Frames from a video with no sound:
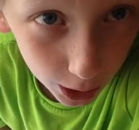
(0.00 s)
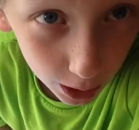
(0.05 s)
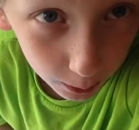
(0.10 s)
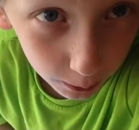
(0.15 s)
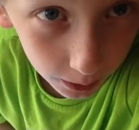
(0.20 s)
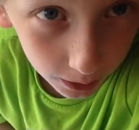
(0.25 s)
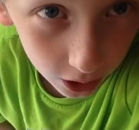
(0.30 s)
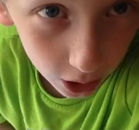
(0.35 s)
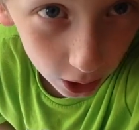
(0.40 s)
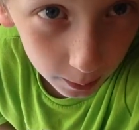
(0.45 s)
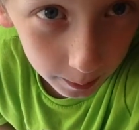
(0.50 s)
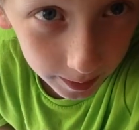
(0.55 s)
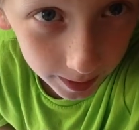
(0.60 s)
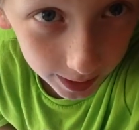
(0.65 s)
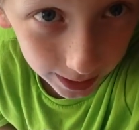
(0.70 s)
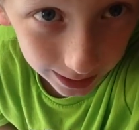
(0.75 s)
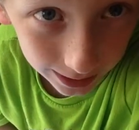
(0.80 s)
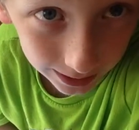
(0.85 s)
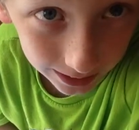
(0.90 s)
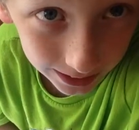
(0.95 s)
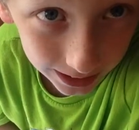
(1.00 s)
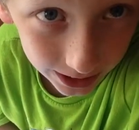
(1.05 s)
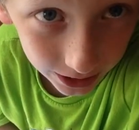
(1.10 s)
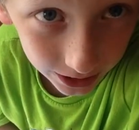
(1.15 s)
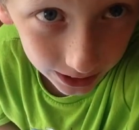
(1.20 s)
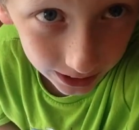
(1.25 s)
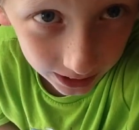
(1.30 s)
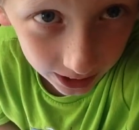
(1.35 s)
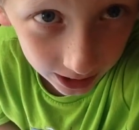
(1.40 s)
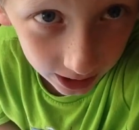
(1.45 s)
like, comment, and I'll see you guys
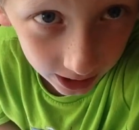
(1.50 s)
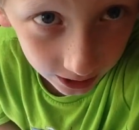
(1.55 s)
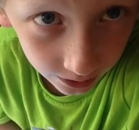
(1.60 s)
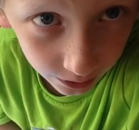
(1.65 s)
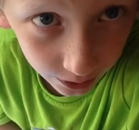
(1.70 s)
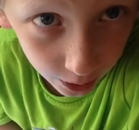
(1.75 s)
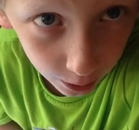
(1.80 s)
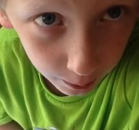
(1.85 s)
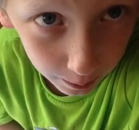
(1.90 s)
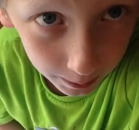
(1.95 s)
in the next video.